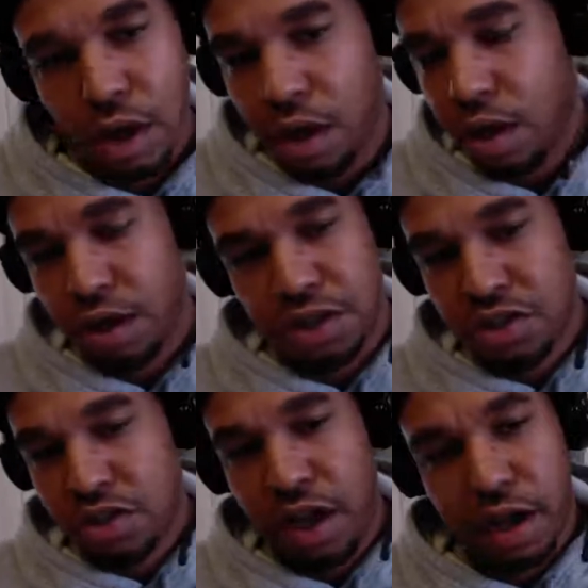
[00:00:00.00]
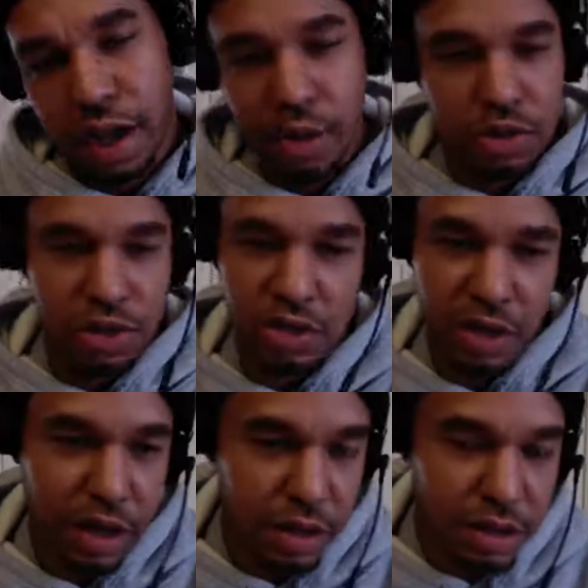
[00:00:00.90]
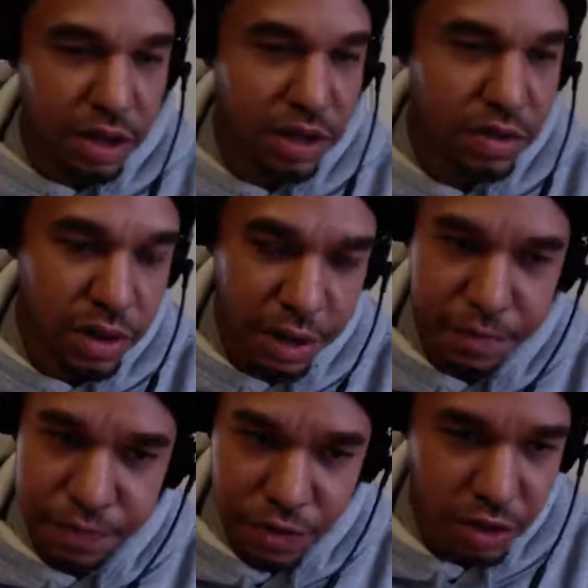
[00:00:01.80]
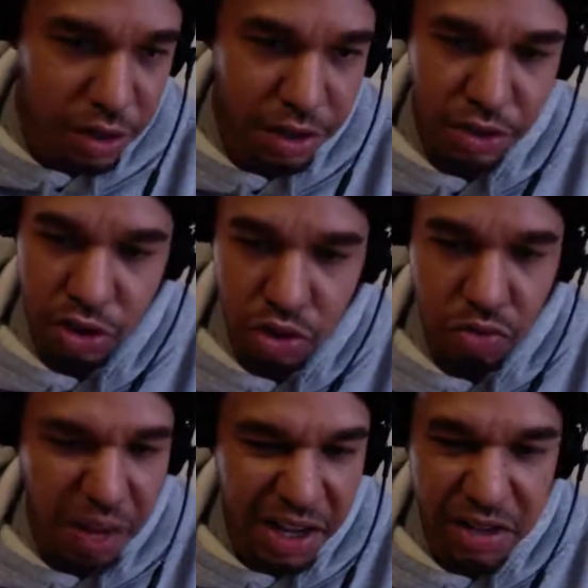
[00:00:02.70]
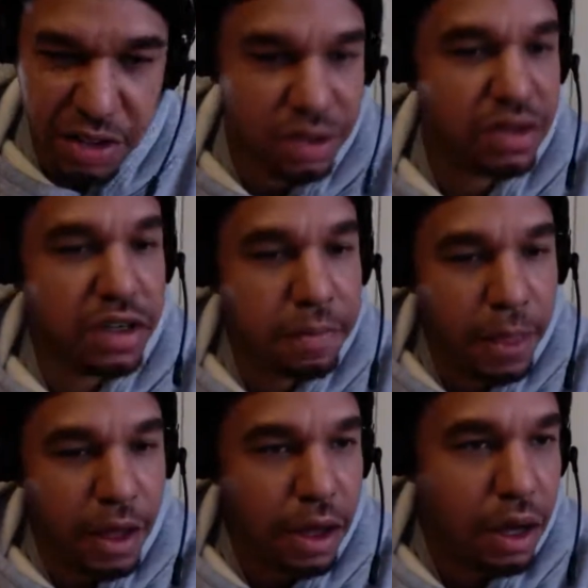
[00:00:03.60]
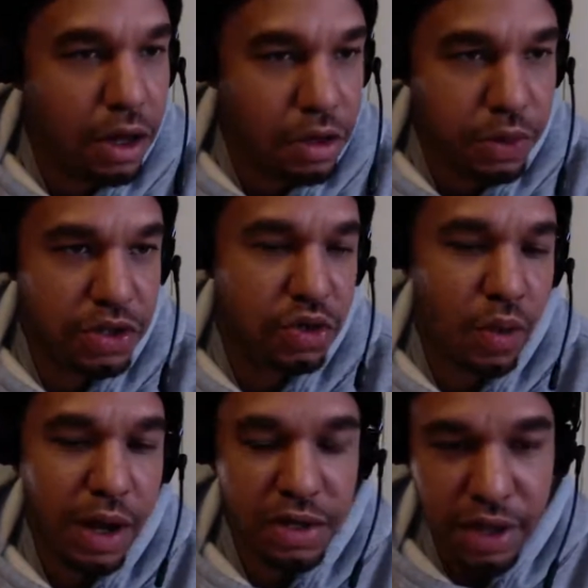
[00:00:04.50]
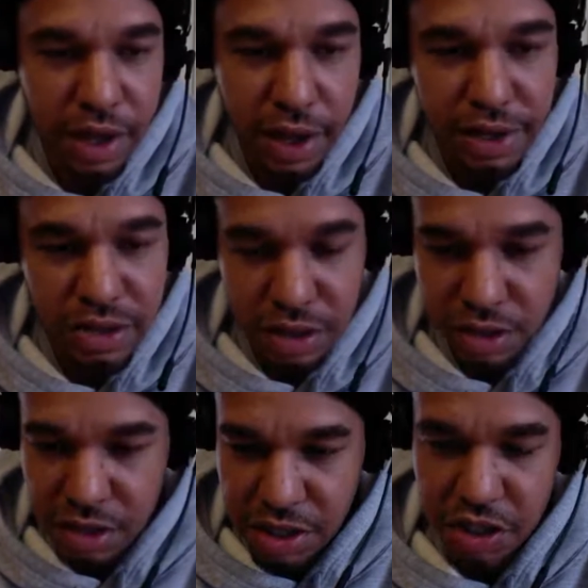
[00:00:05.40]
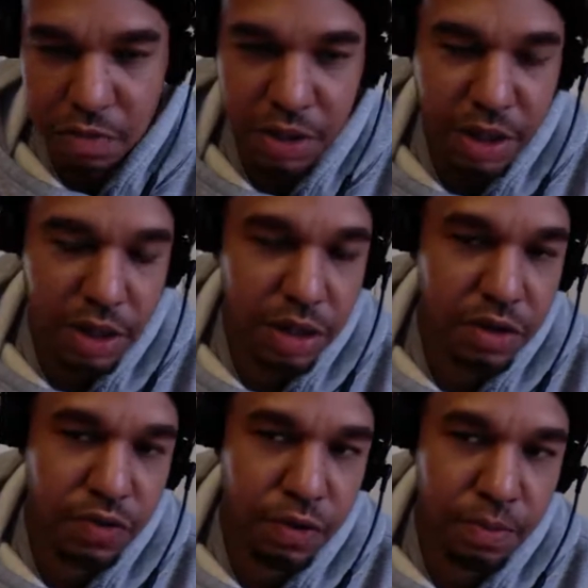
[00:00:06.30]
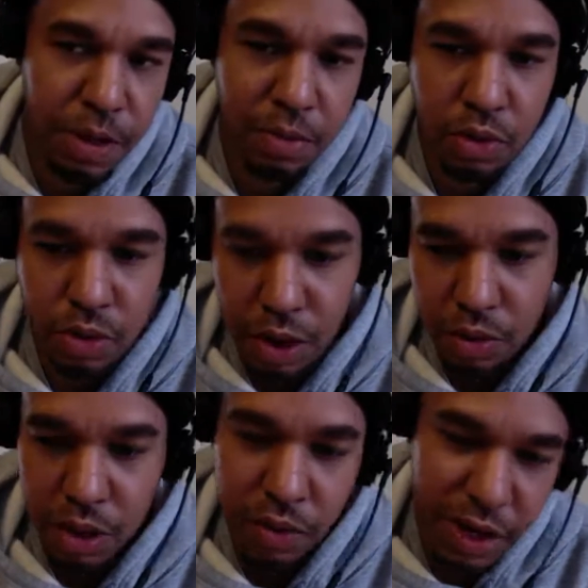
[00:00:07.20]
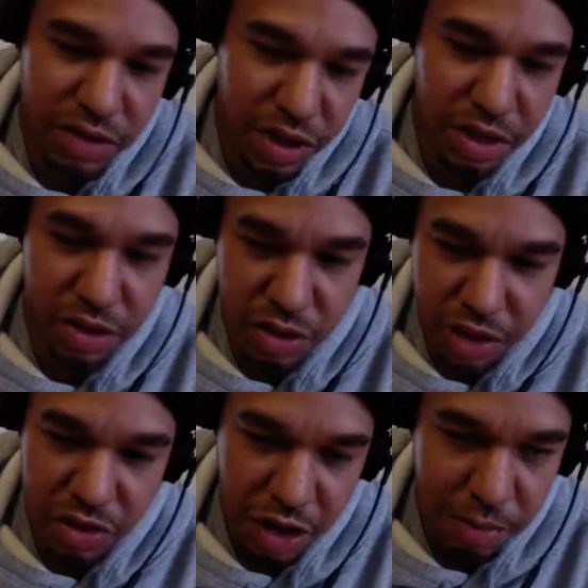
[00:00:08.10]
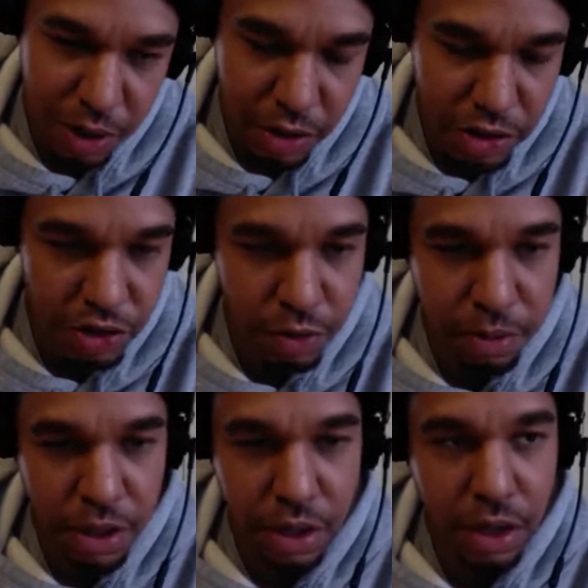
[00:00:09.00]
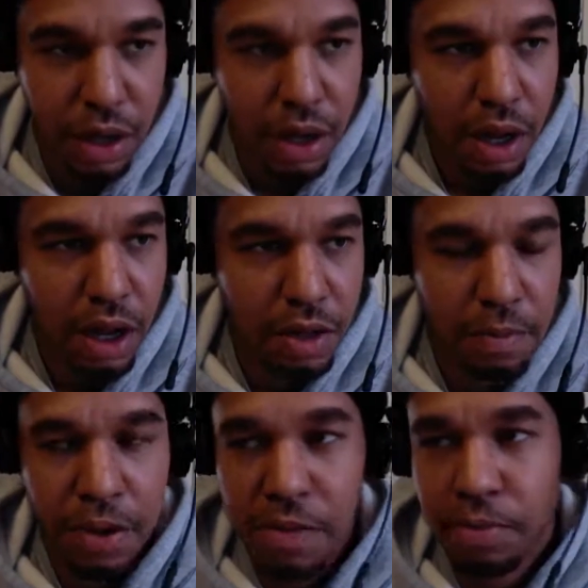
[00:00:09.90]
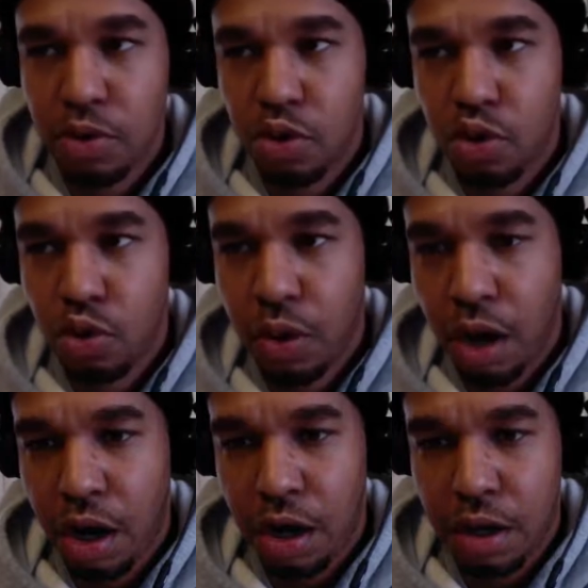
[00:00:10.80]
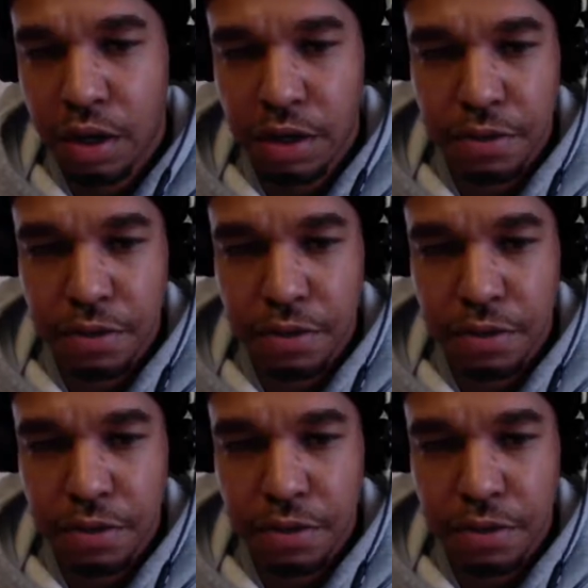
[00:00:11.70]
a good stock, I was just saying this yesterday, to look into AT&T. The reason why I say AT&T is because, for people who don't know, and I said this yesterday, but I'll just repeat it. The people who are